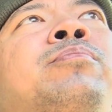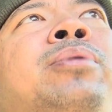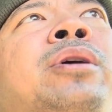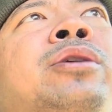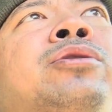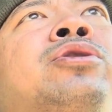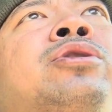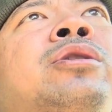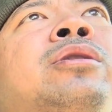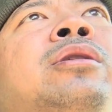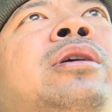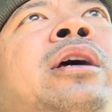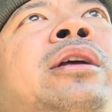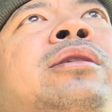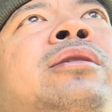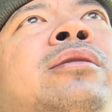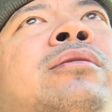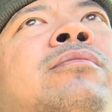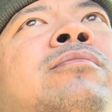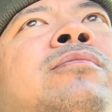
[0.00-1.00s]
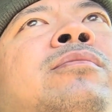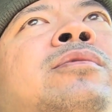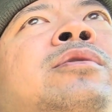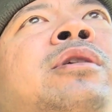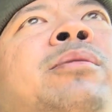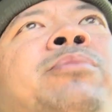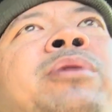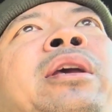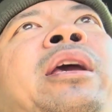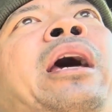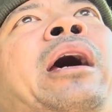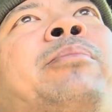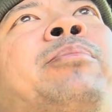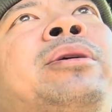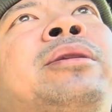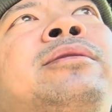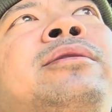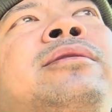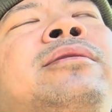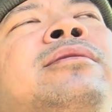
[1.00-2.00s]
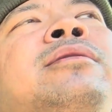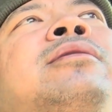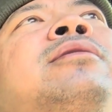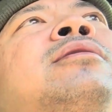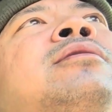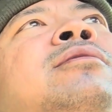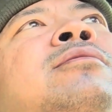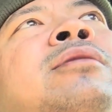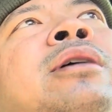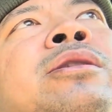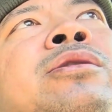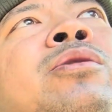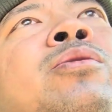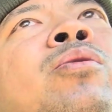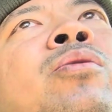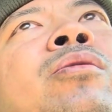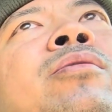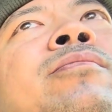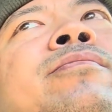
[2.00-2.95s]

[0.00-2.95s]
punch it and something happens, that's cool.